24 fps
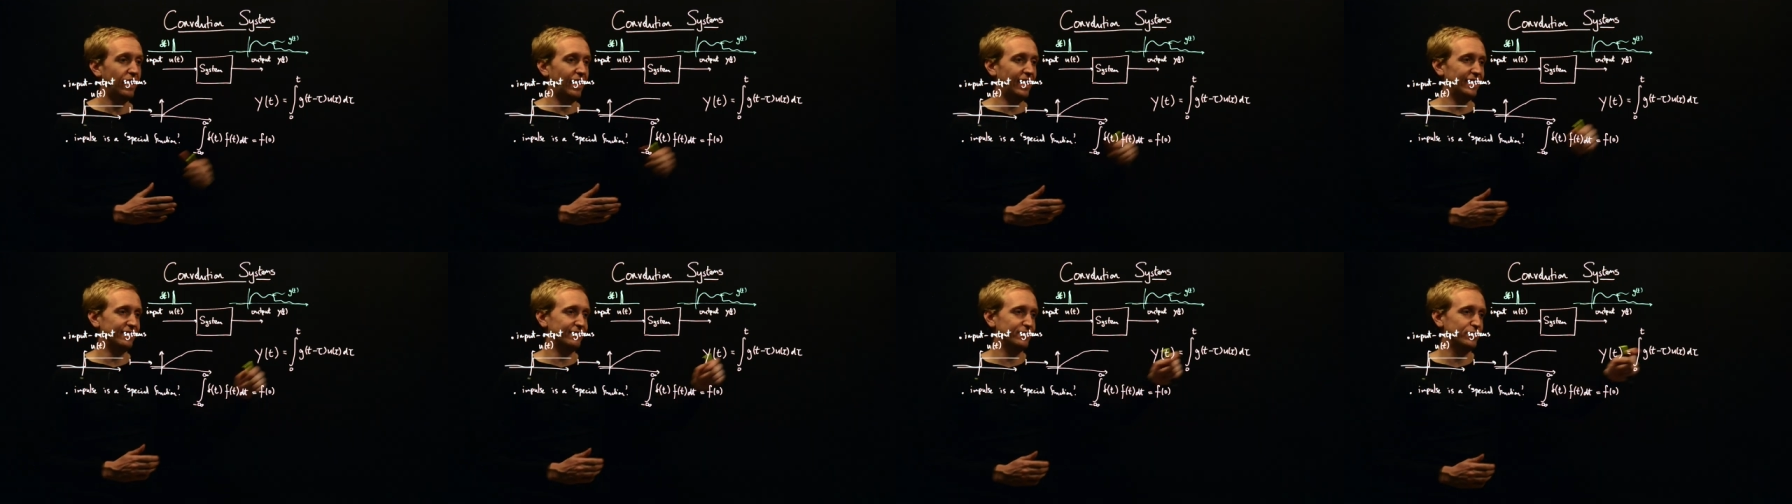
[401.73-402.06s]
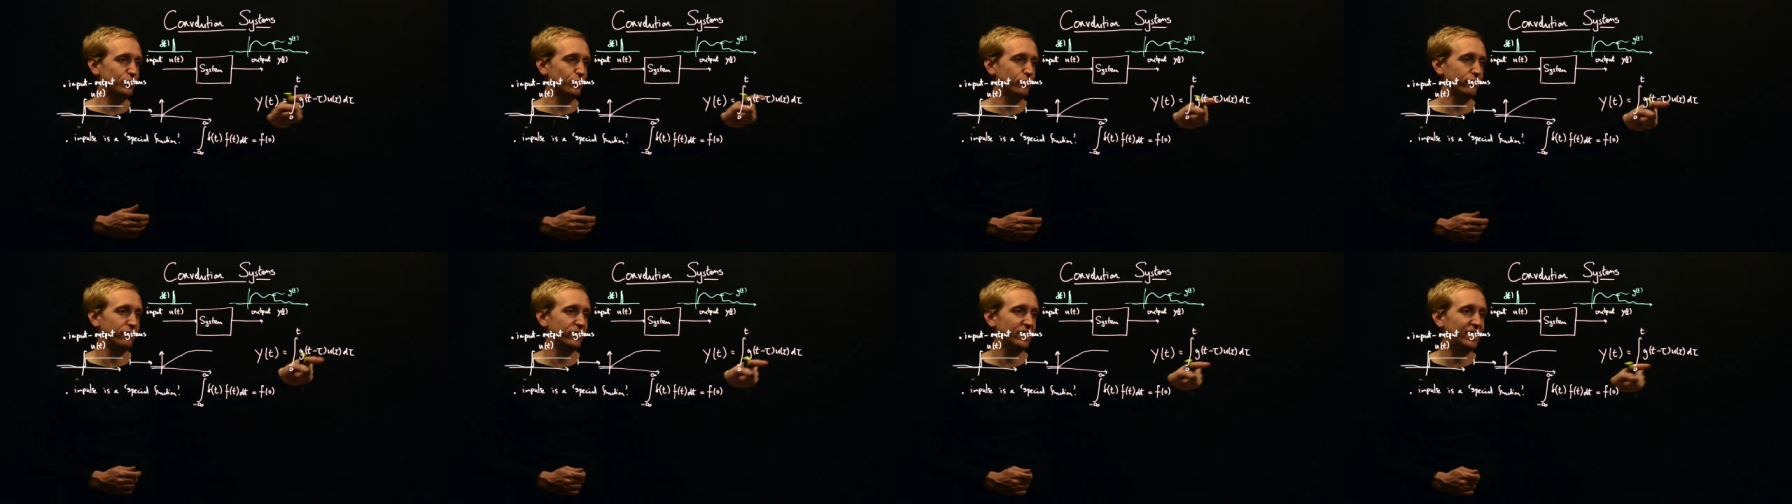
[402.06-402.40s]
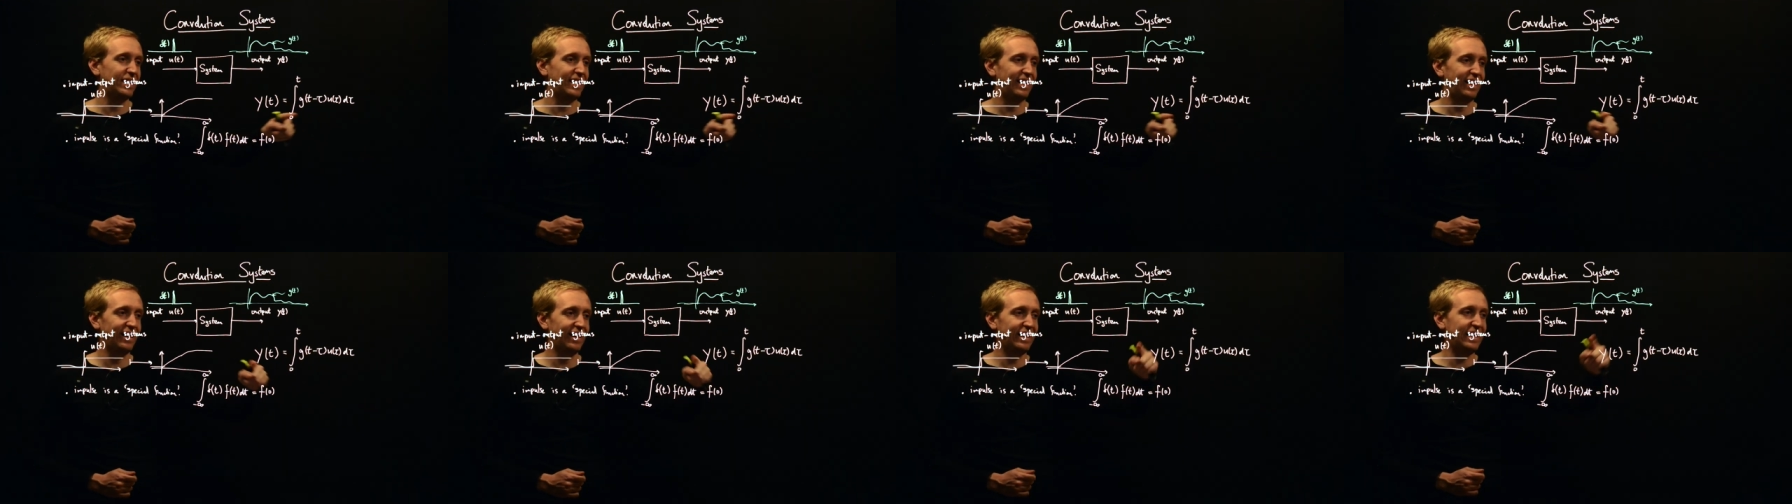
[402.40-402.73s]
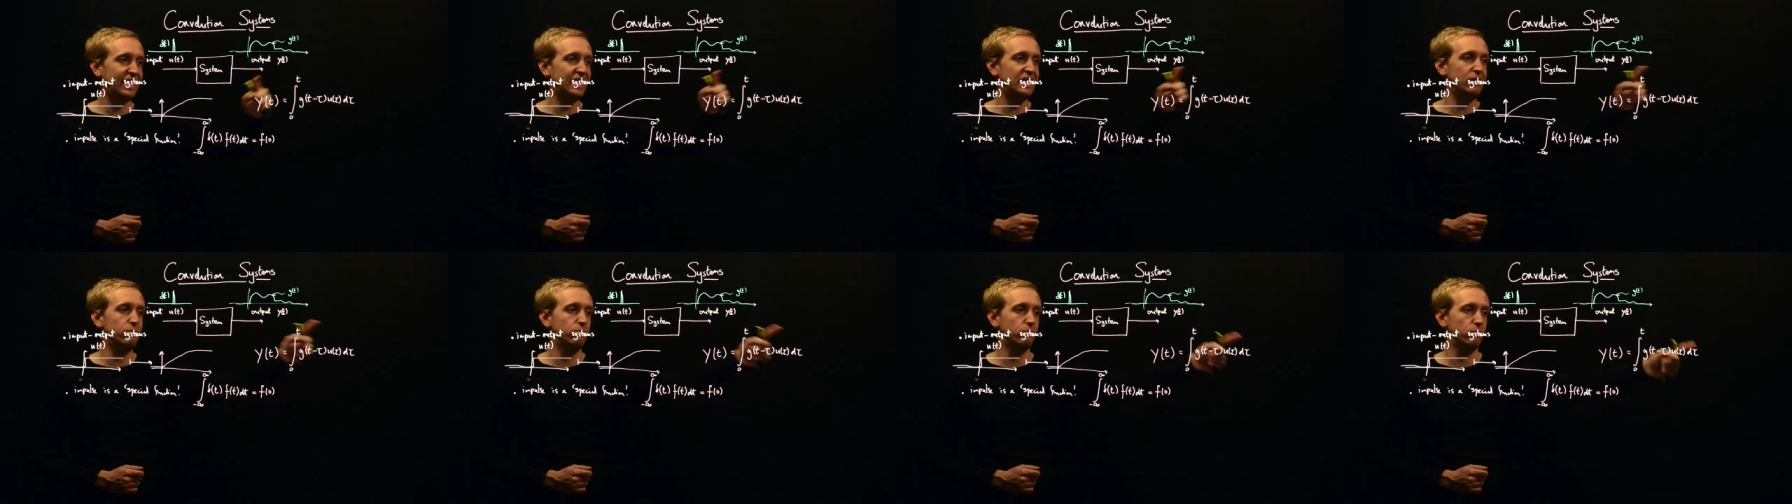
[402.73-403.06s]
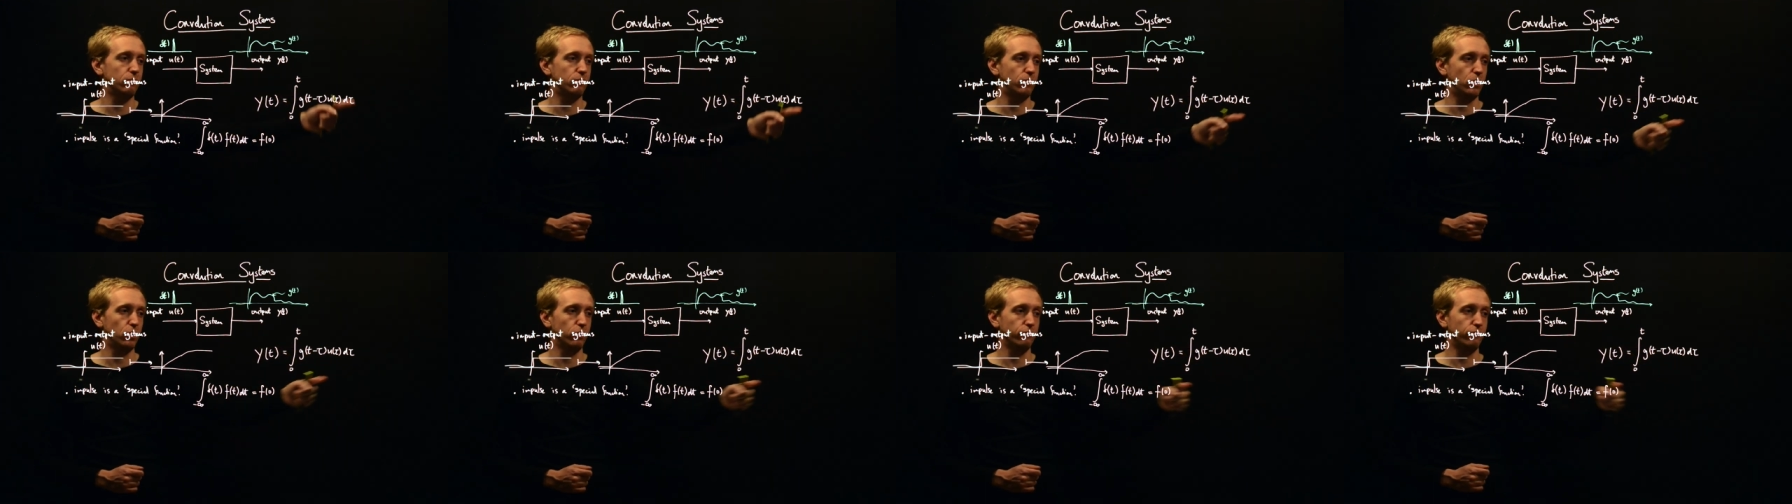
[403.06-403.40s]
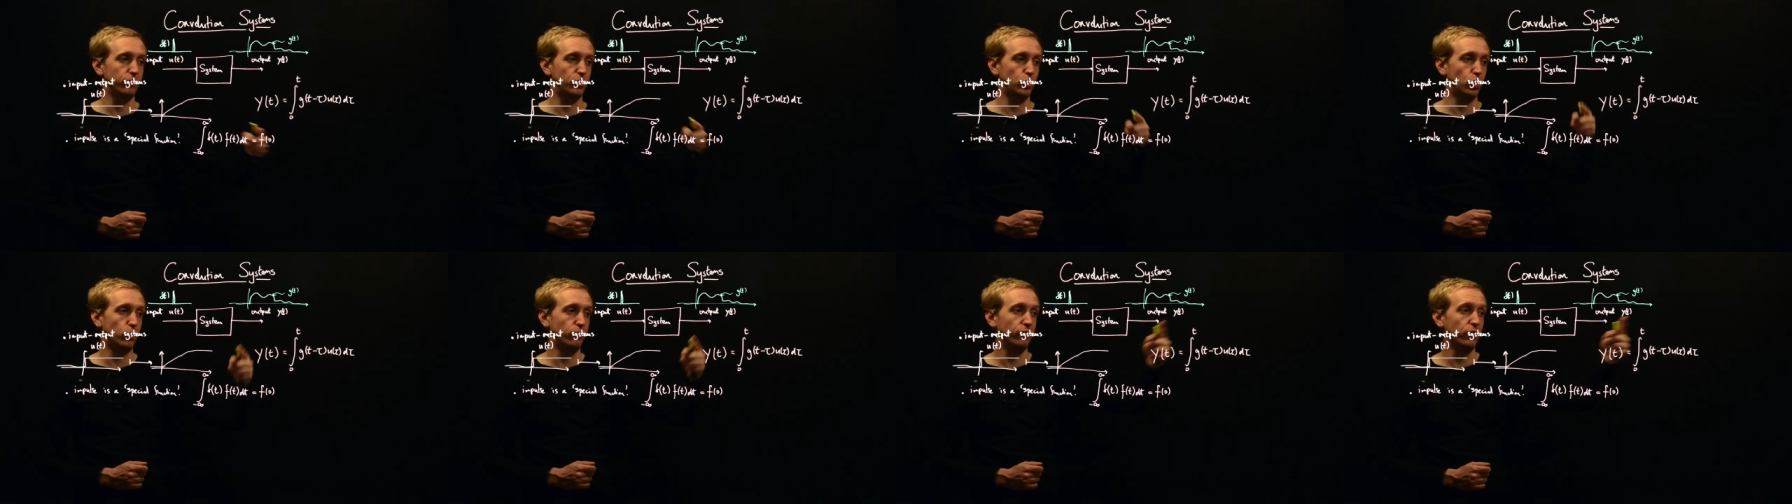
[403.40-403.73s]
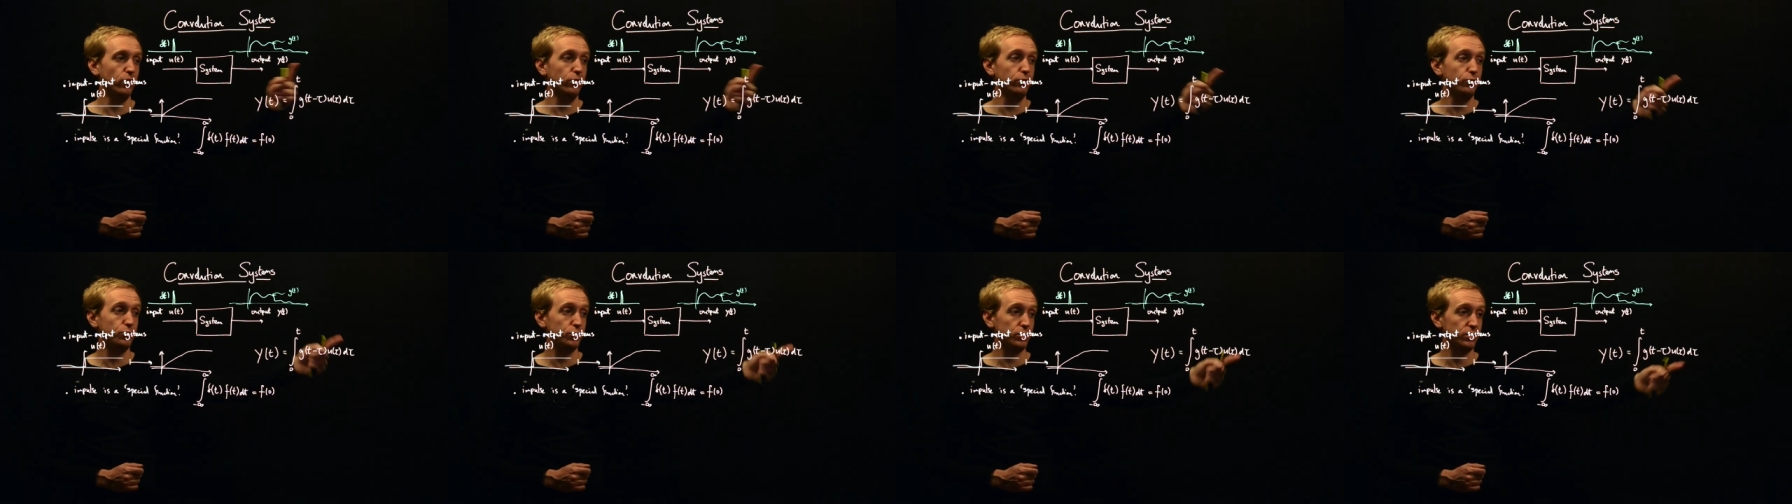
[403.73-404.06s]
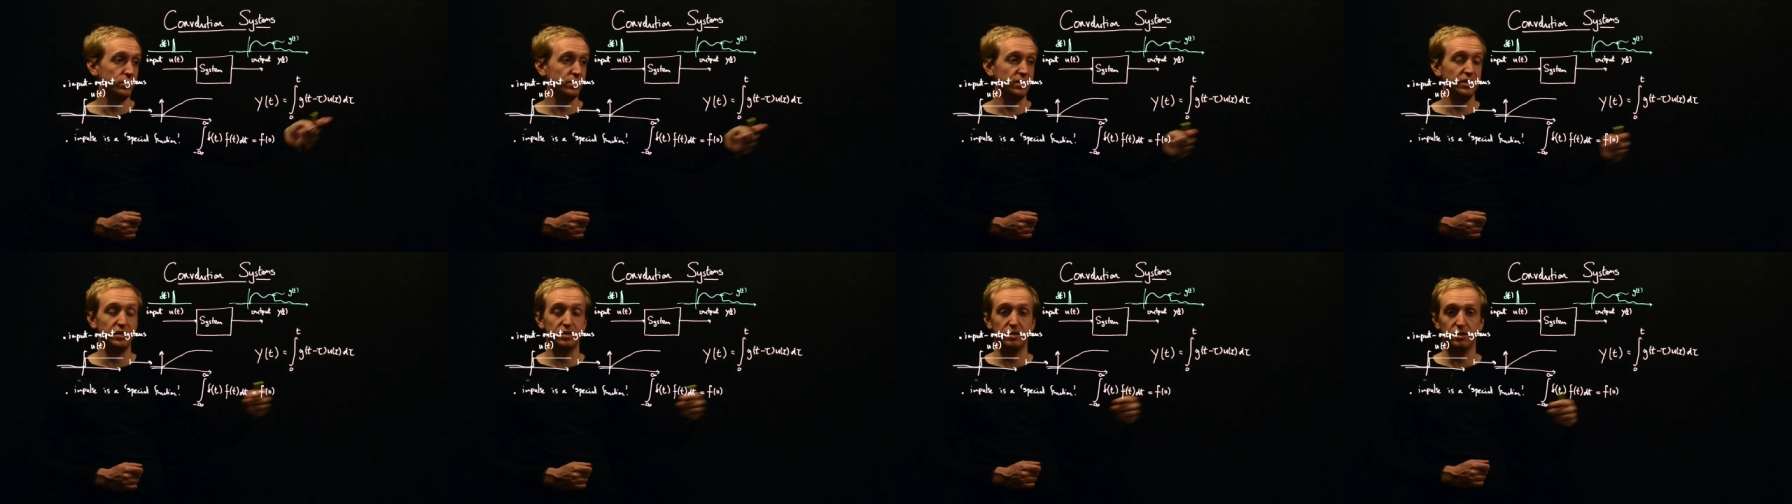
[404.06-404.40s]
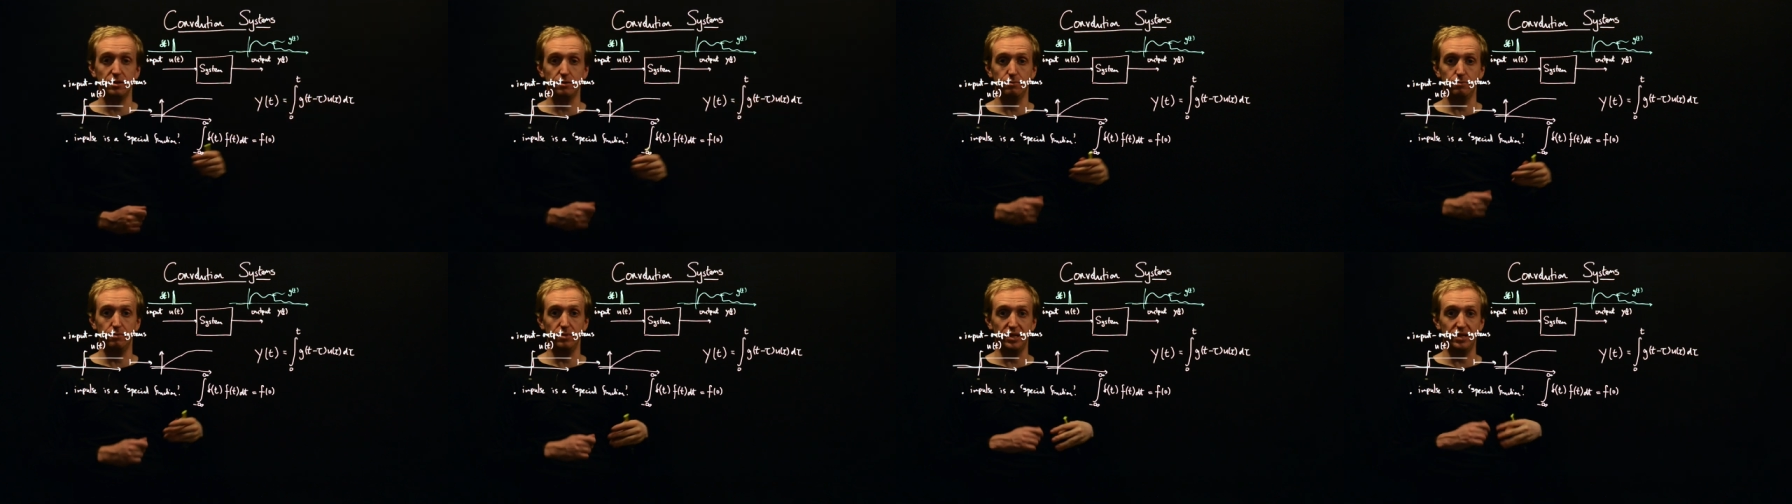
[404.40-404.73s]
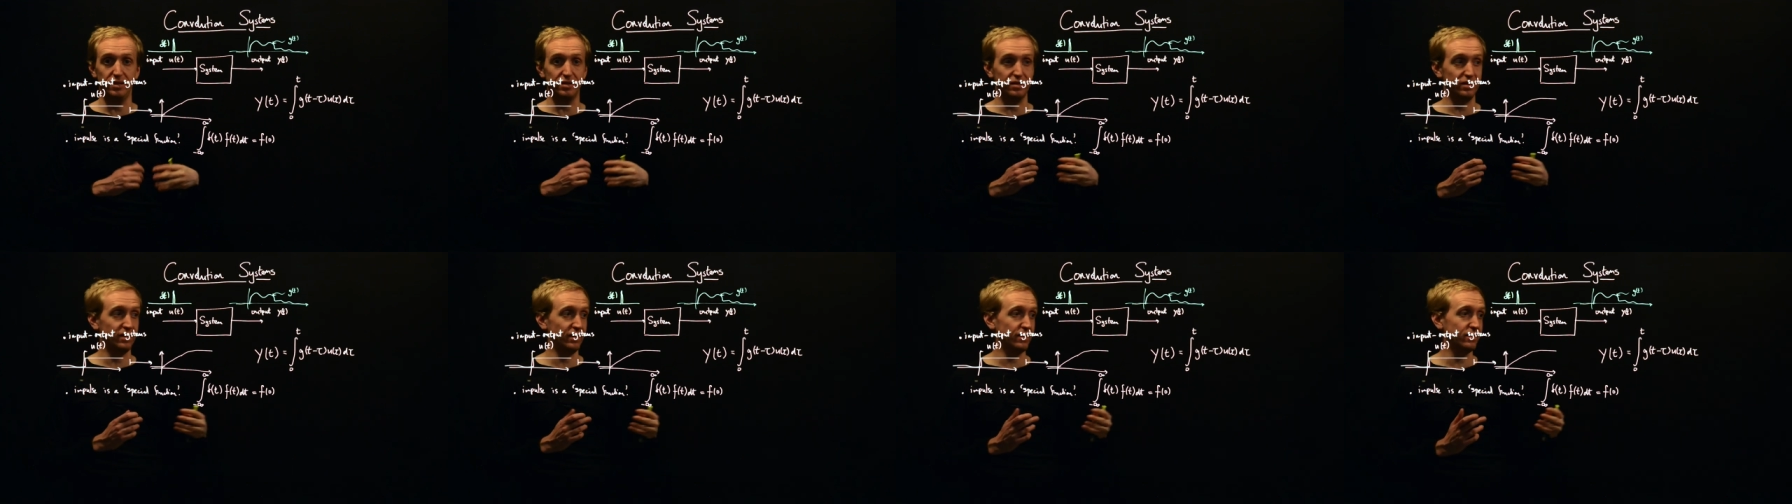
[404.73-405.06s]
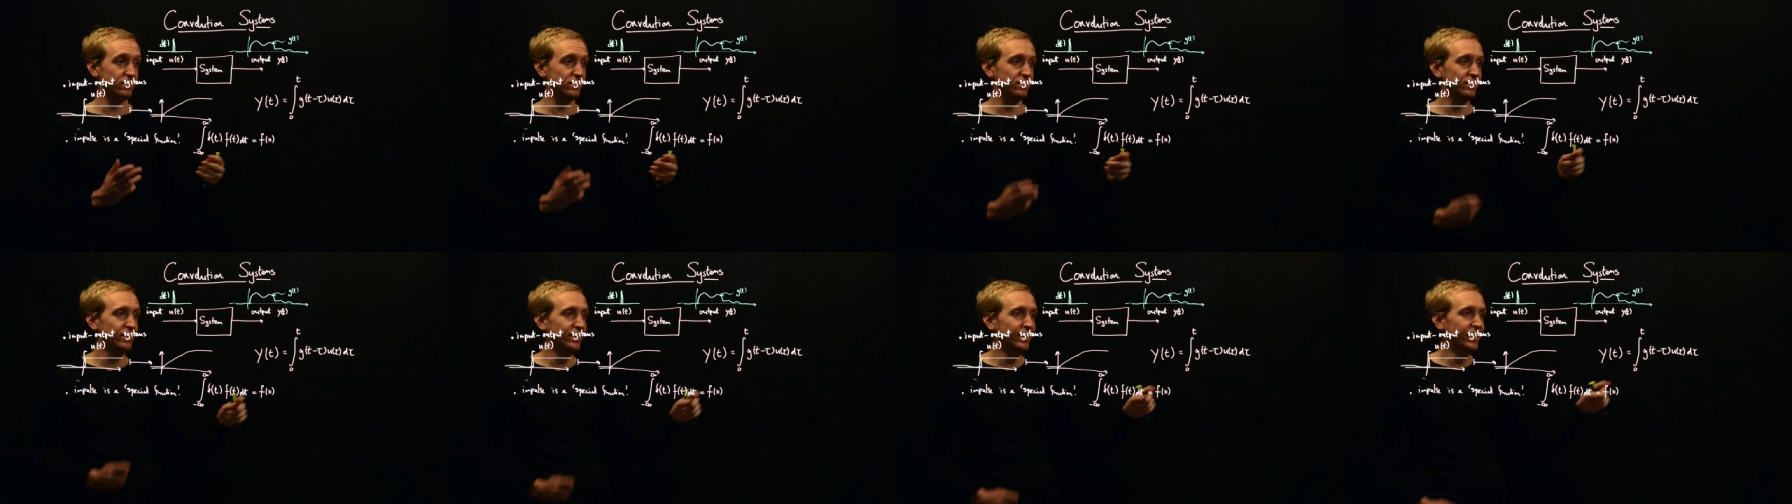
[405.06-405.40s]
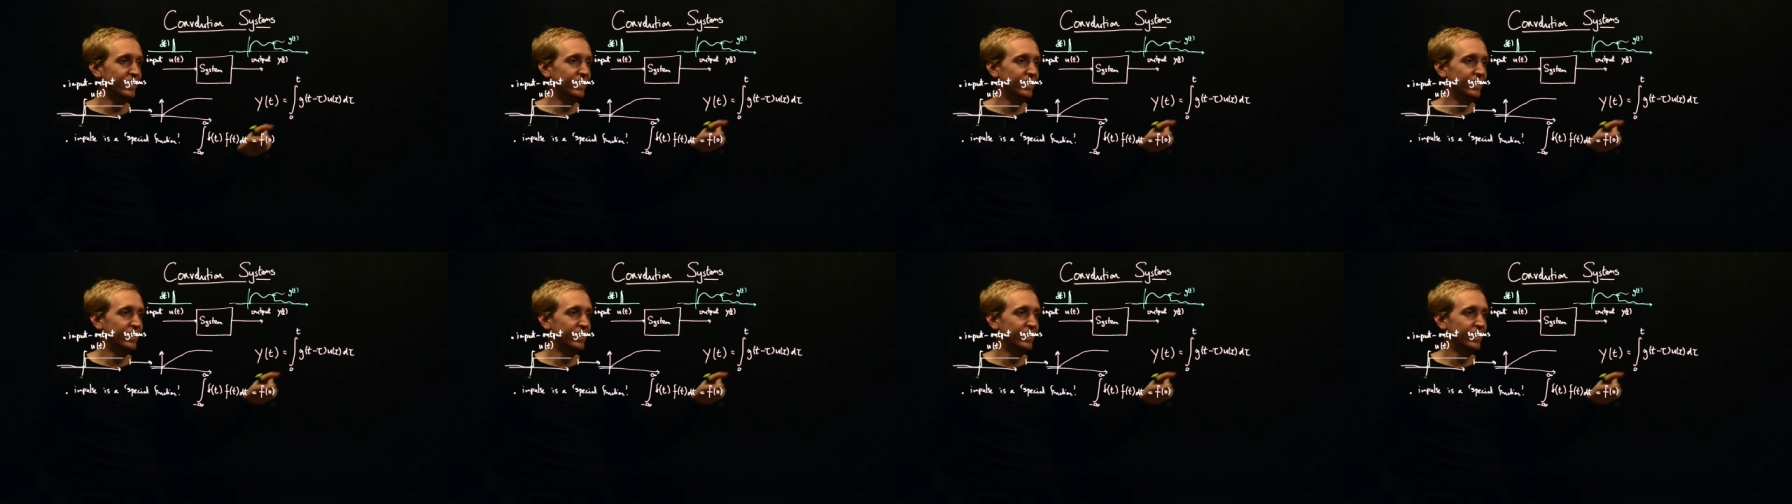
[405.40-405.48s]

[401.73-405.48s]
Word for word: And sort of the claim of a convolution system is that